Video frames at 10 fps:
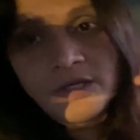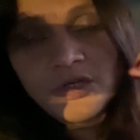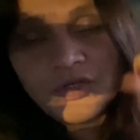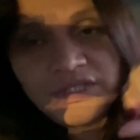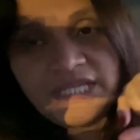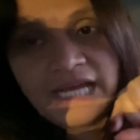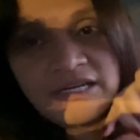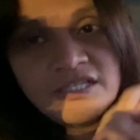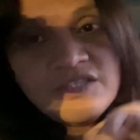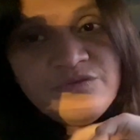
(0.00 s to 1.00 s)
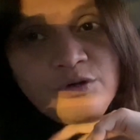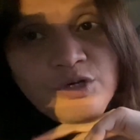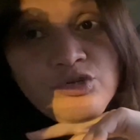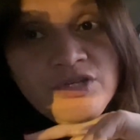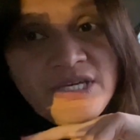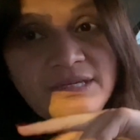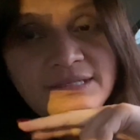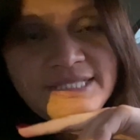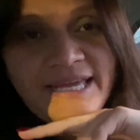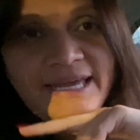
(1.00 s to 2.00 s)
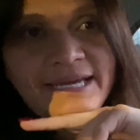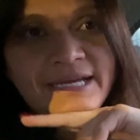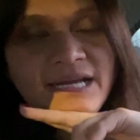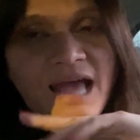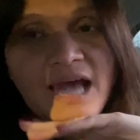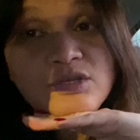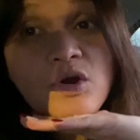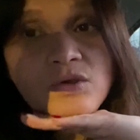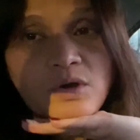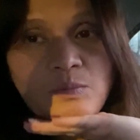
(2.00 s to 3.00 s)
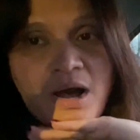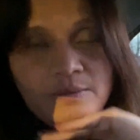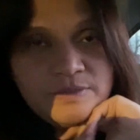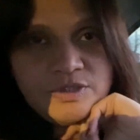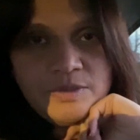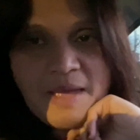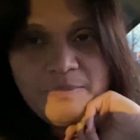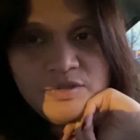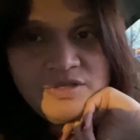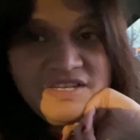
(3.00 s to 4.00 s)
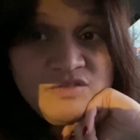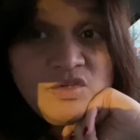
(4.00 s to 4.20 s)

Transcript: containers for cookies and hot cocoa bombs to be able to give to